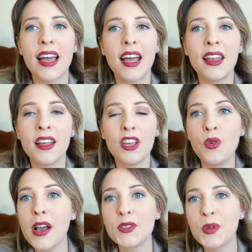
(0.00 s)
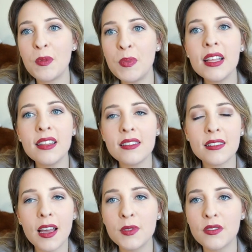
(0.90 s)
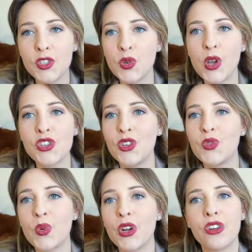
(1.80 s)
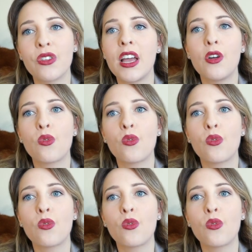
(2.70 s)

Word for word: then you guys wouldn't be in these types of situations where you're like